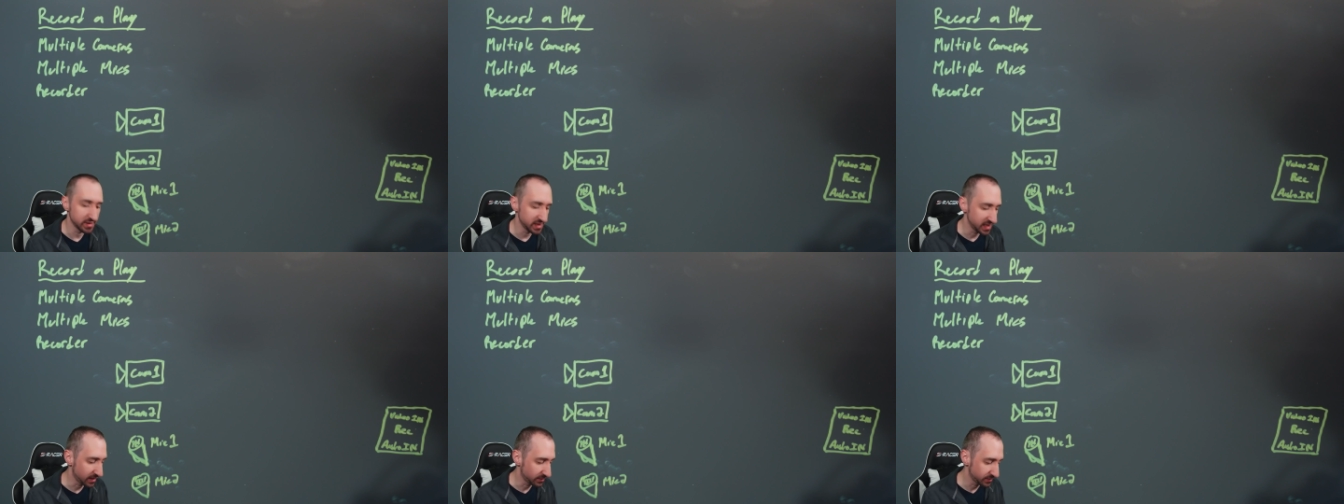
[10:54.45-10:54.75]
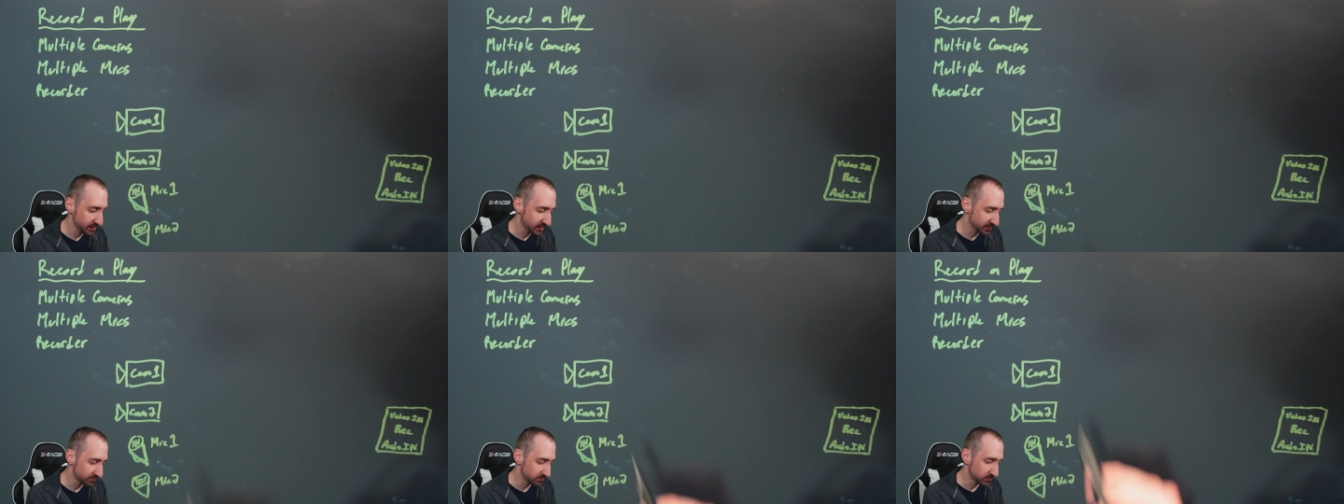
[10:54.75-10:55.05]
but now
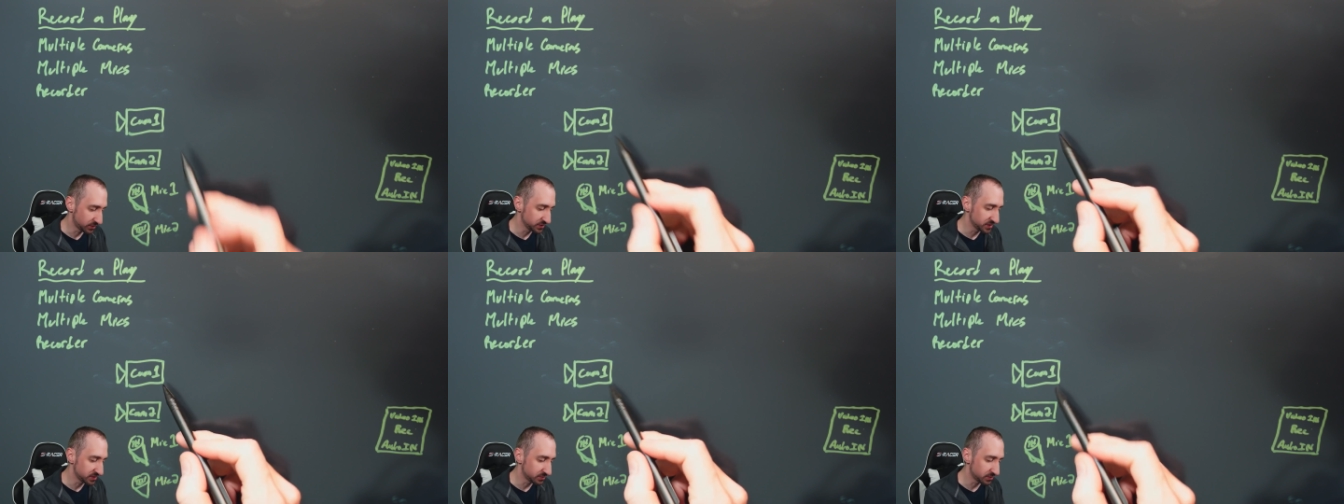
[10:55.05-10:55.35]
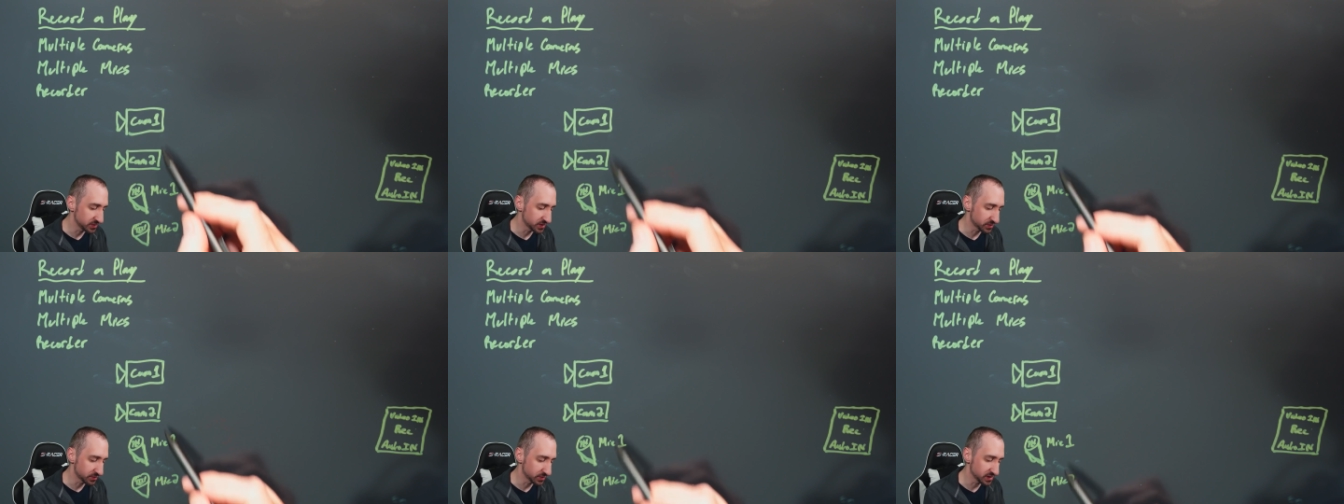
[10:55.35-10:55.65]
we have
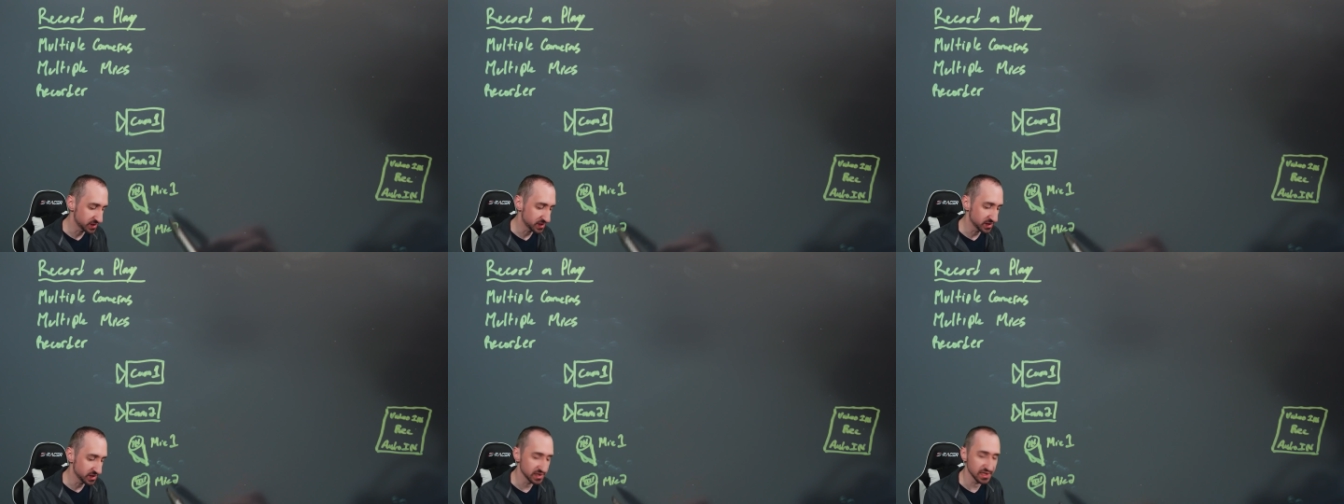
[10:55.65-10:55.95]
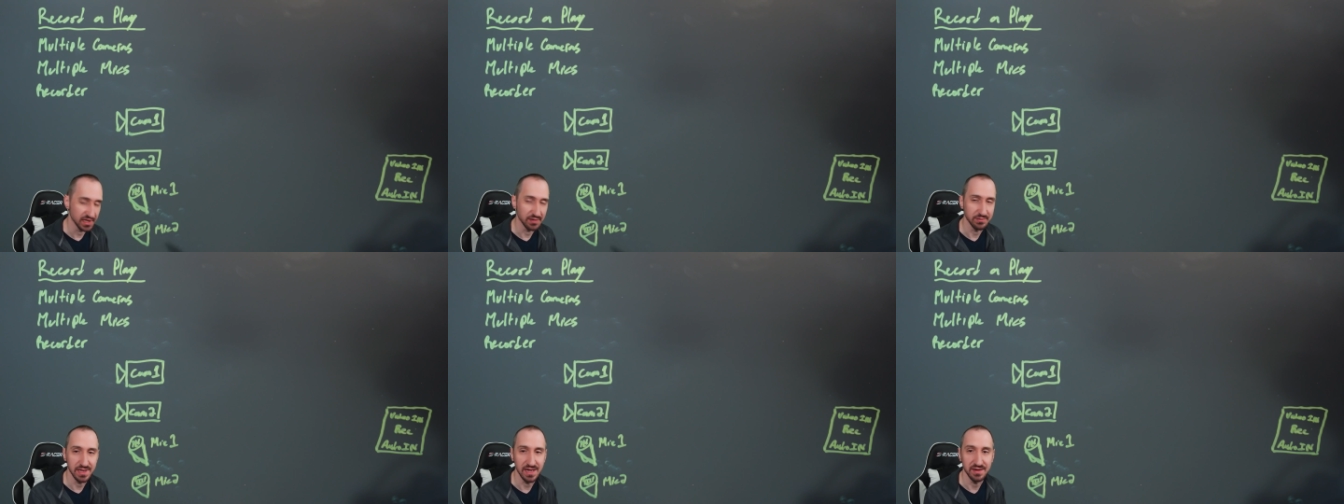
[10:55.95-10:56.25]
multiple sources
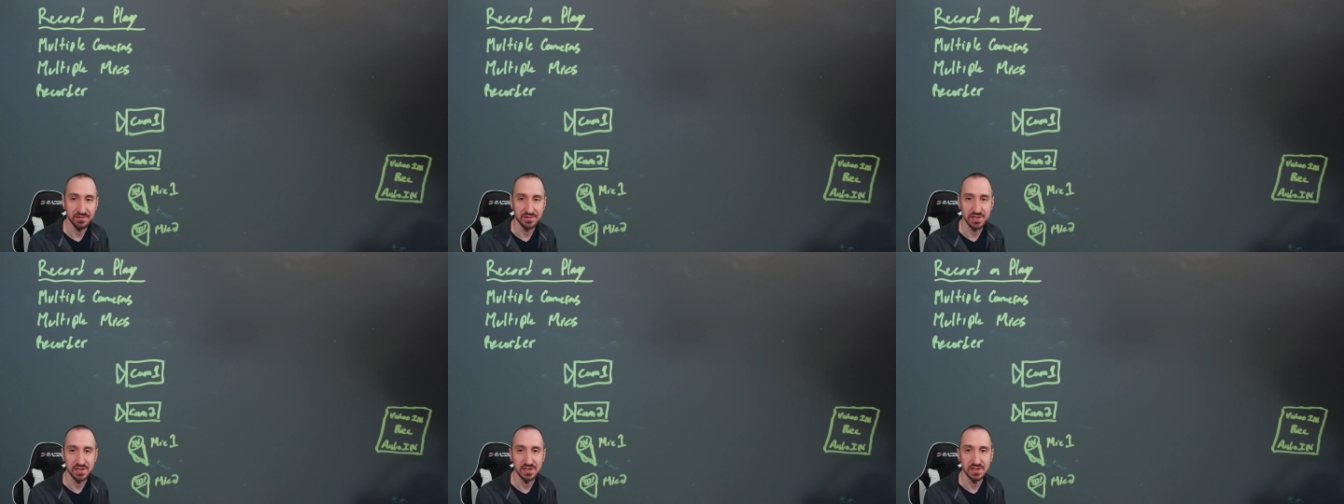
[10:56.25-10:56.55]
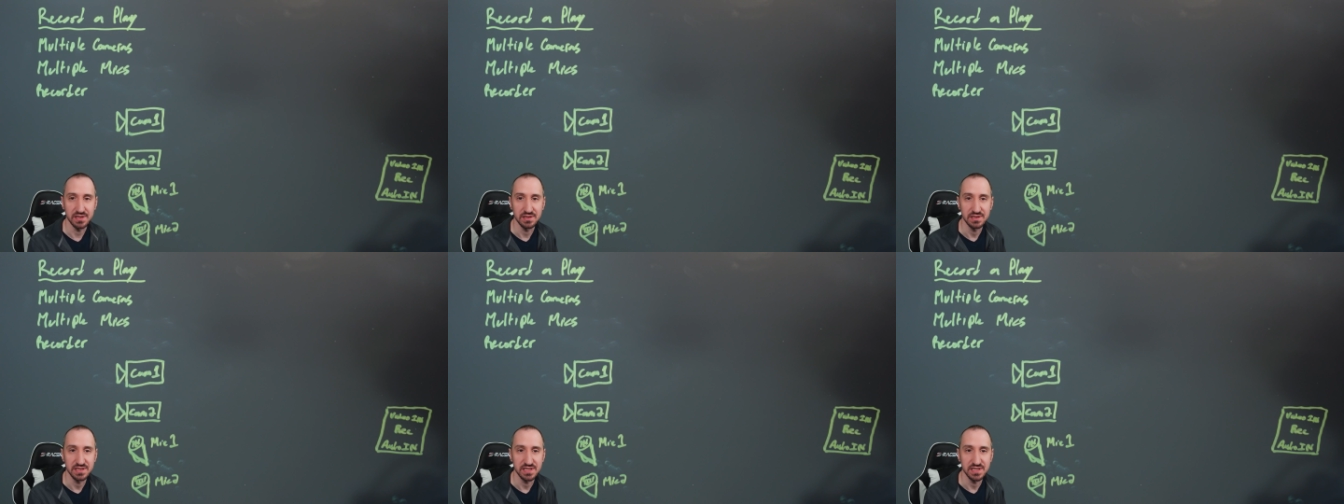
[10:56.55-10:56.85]
that we have
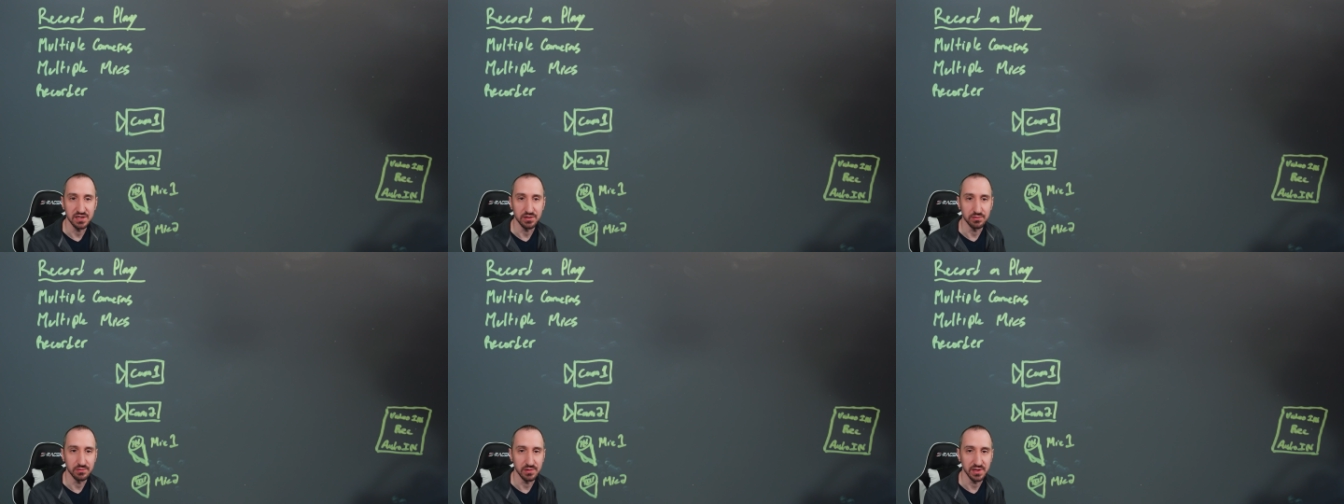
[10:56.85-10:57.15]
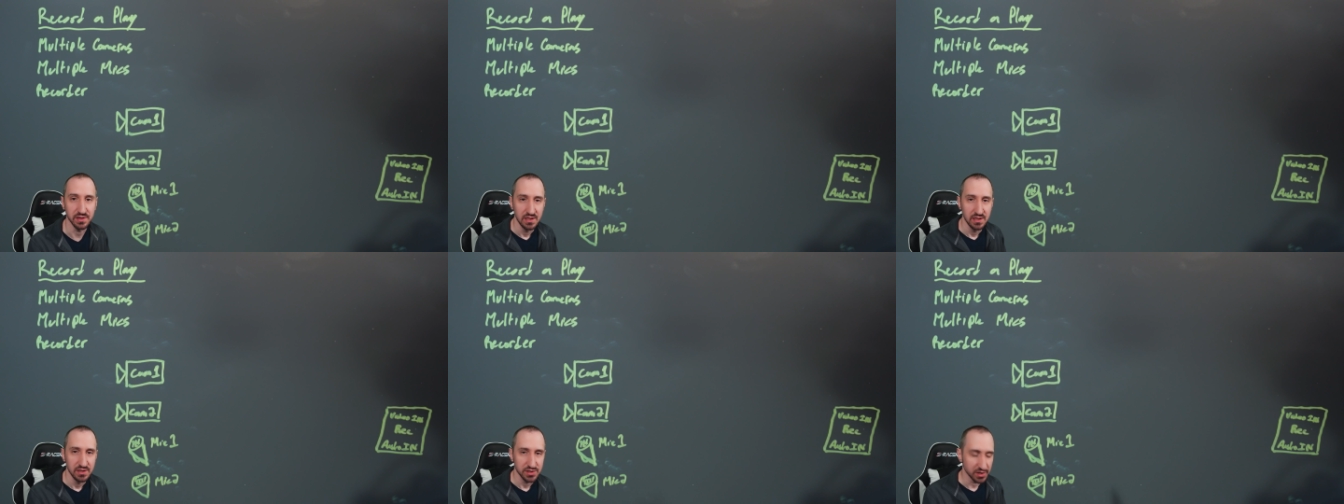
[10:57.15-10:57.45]
to deal
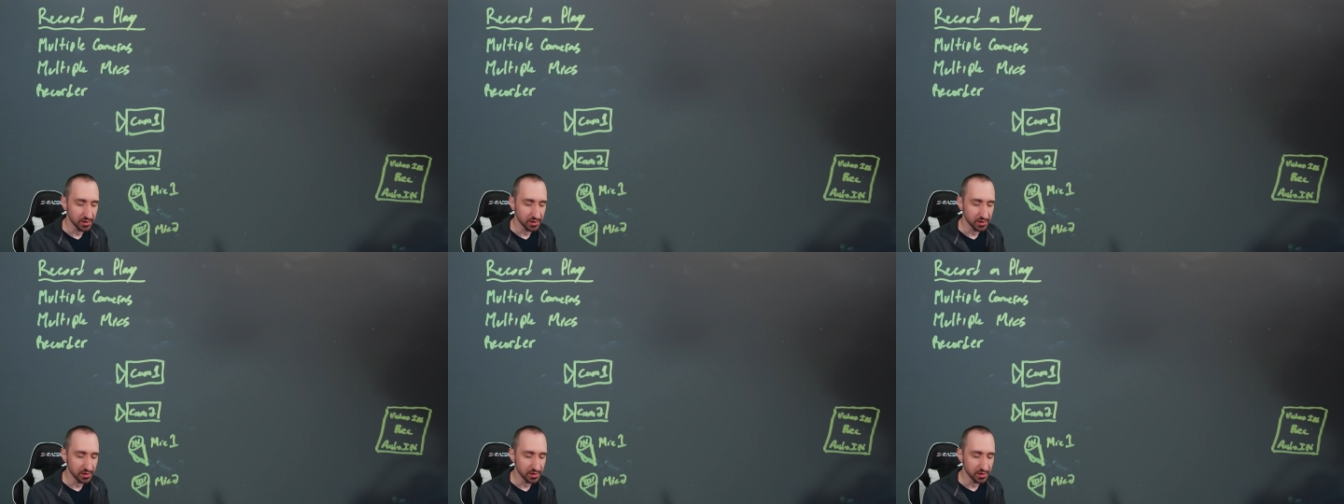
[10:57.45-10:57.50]
with.